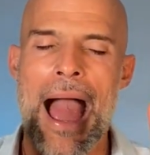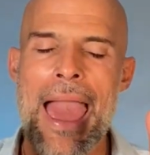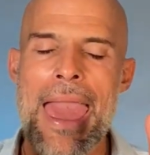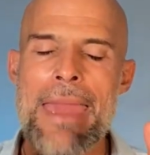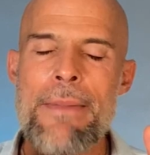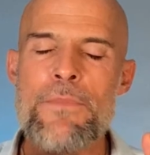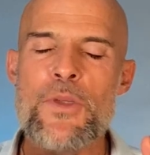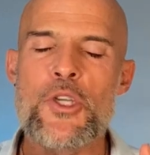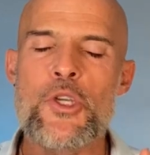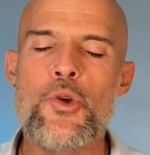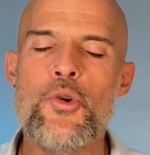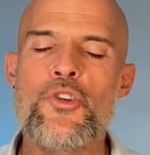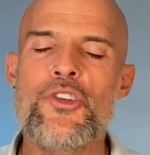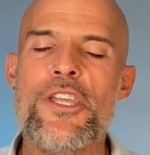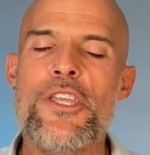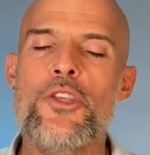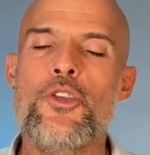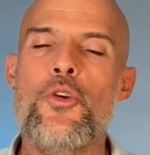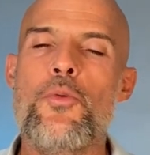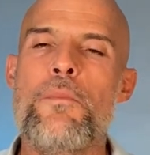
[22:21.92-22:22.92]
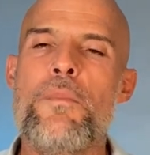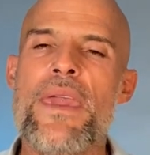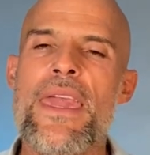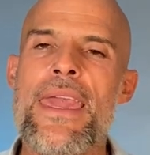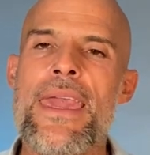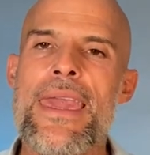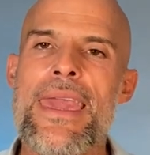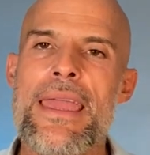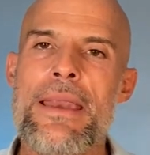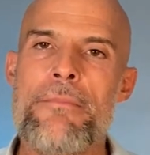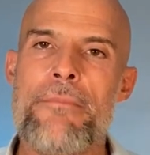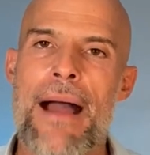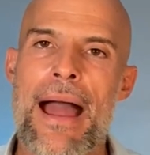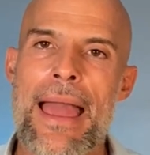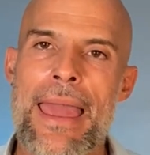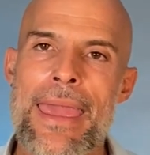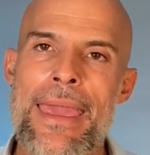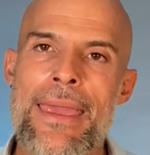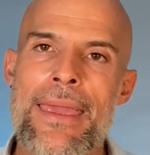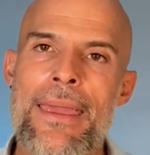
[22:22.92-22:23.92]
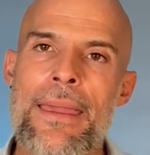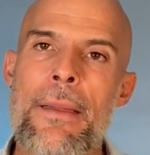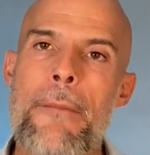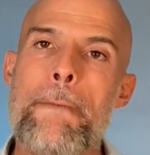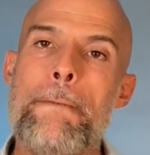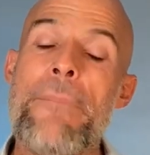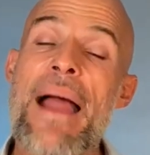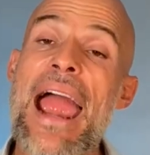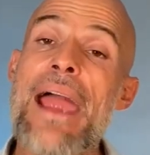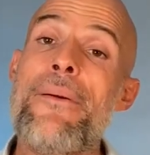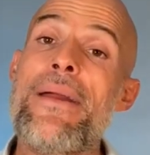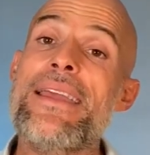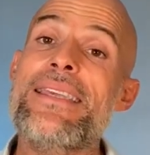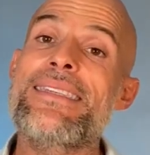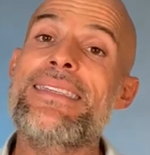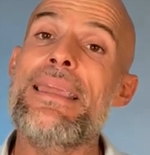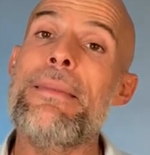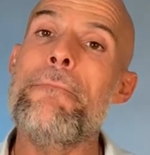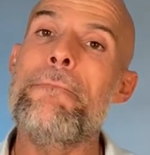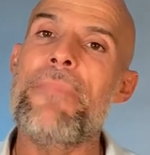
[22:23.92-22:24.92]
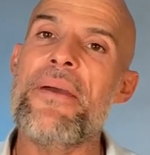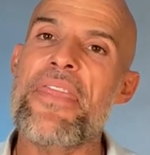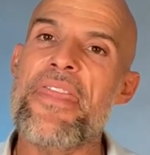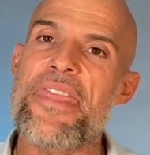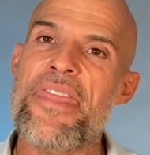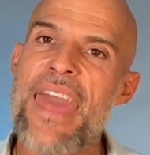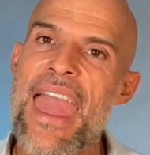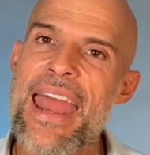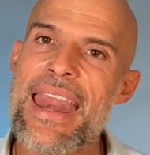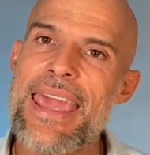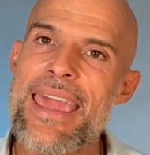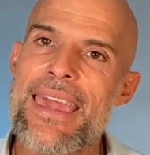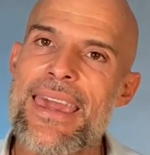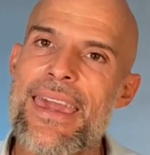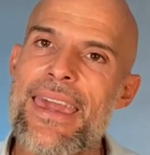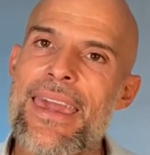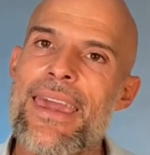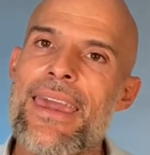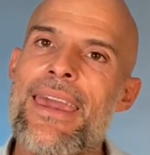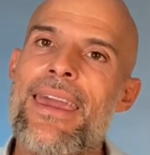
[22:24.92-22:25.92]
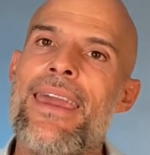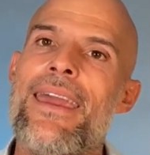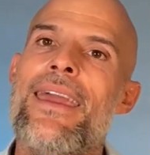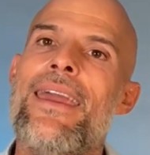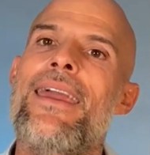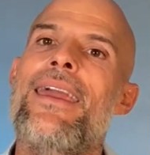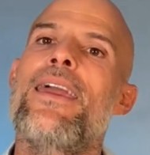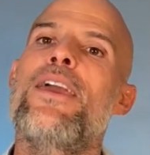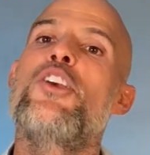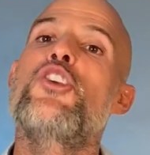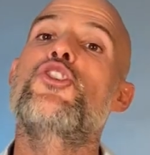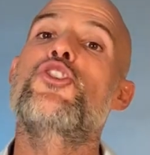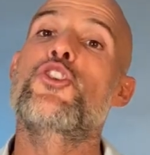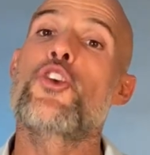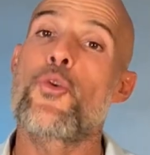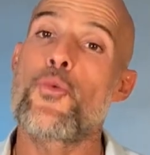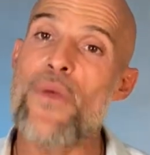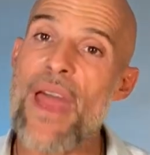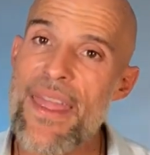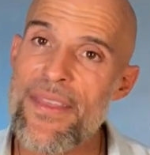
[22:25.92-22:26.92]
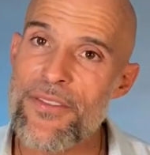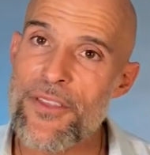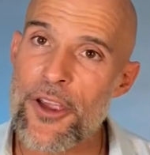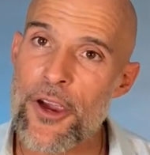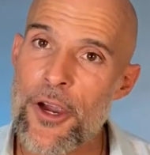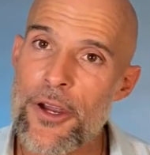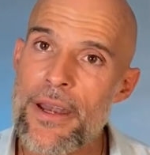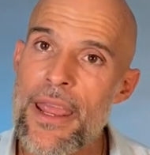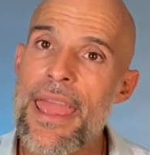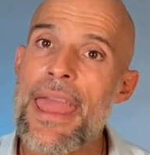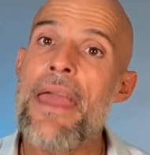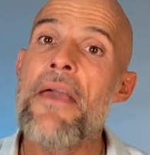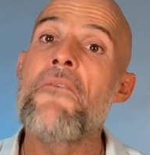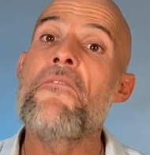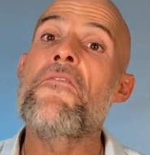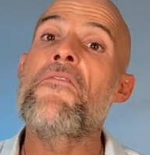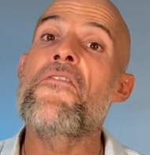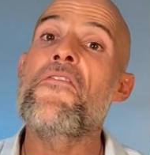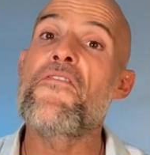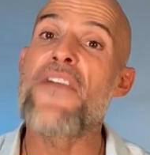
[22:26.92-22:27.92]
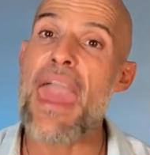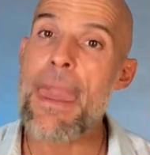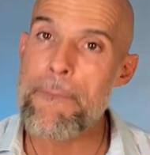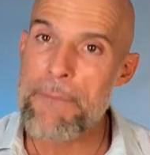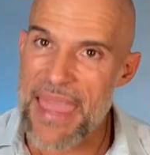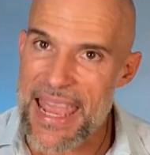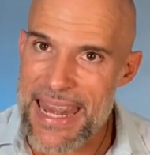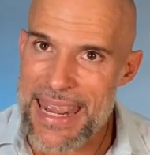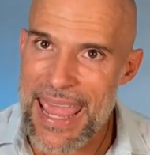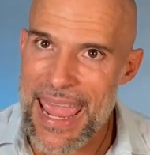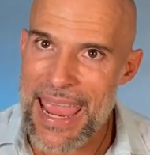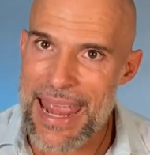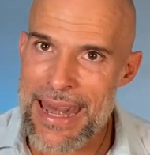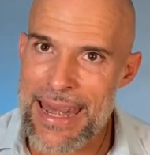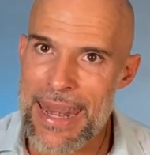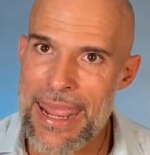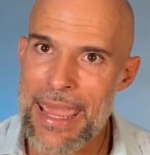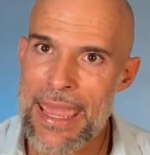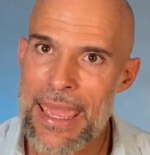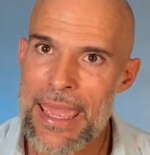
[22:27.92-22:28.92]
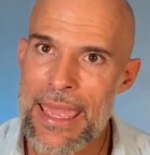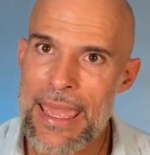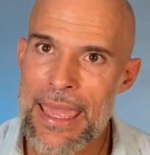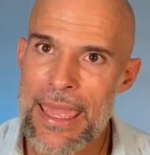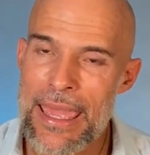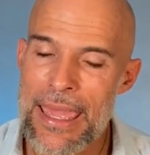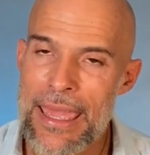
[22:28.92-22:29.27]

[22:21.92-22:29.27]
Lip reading: I'm choosing to be in my parasympathetic, surrendered, feminine,